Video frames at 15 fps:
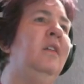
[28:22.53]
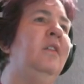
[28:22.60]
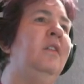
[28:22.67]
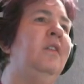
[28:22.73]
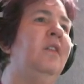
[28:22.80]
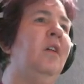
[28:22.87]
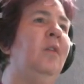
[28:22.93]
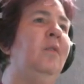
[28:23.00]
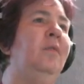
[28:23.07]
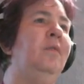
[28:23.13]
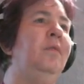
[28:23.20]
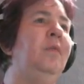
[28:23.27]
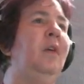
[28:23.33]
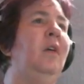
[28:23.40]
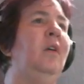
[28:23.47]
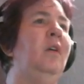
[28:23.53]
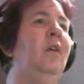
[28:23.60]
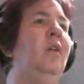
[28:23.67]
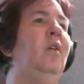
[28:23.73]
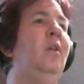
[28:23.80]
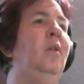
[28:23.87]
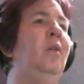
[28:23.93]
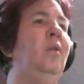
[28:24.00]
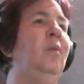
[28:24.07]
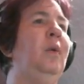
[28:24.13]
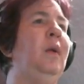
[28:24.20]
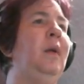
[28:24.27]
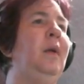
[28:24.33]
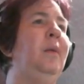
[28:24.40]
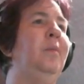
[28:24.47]
So
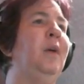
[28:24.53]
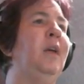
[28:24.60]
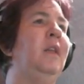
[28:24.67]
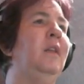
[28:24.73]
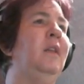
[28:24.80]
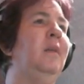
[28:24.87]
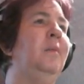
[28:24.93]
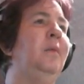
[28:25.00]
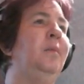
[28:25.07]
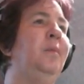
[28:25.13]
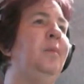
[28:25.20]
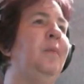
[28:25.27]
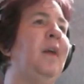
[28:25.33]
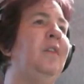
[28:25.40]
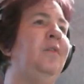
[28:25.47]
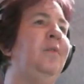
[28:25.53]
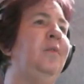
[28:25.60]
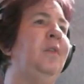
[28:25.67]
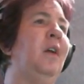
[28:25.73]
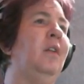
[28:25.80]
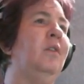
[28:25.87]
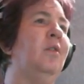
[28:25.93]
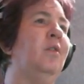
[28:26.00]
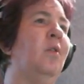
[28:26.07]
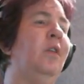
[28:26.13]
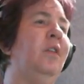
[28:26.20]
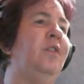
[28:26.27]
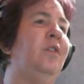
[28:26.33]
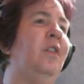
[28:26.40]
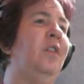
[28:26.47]
we bring the color
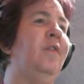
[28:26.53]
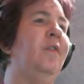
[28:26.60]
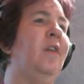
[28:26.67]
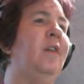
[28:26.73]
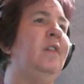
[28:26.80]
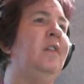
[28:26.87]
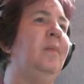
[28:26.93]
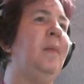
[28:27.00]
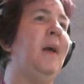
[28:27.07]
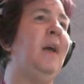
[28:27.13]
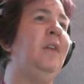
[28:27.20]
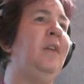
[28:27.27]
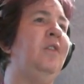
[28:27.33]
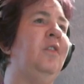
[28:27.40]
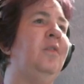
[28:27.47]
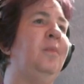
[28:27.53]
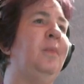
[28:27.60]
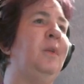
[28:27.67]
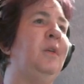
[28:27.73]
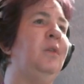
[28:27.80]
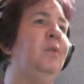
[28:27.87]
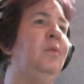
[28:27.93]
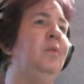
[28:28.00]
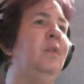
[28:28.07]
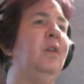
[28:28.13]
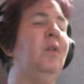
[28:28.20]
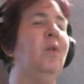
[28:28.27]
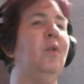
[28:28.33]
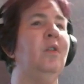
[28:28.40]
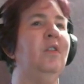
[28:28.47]
corners to the front to match. It's blue. The
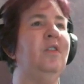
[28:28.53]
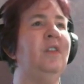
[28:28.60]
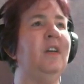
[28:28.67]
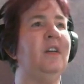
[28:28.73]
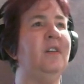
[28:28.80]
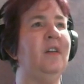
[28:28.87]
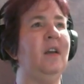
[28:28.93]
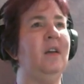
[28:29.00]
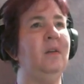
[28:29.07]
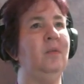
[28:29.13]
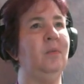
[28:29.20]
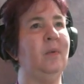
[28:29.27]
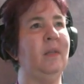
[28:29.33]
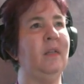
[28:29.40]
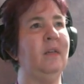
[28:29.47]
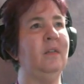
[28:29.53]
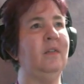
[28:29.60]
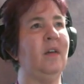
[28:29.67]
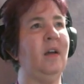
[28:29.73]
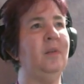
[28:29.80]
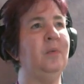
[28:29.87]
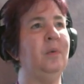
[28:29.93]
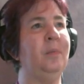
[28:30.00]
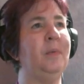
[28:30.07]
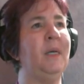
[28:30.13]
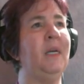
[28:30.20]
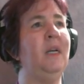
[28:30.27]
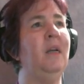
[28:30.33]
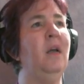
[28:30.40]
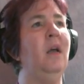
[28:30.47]
corners dictate what the side will
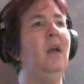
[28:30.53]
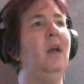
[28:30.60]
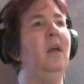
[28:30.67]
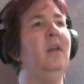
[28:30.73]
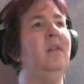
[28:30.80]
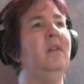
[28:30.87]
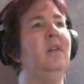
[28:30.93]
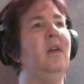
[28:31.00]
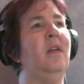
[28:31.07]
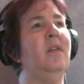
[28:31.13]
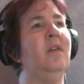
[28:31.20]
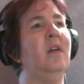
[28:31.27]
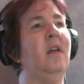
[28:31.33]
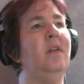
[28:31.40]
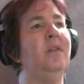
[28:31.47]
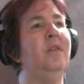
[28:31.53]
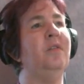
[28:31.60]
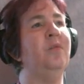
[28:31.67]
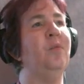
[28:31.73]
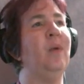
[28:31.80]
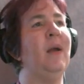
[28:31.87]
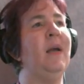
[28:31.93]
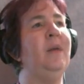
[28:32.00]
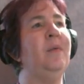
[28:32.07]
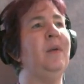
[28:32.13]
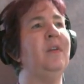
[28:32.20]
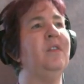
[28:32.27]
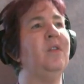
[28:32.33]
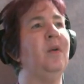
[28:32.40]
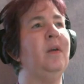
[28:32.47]
be. Other color is red.
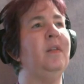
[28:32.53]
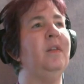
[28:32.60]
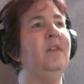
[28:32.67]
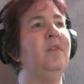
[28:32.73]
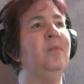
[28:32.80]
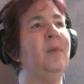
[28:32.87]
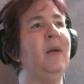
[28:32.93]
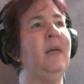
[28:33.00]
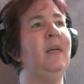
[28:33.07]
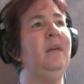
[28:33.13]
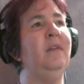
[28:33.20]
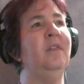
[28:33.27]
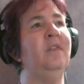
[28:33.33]
Red's going this way.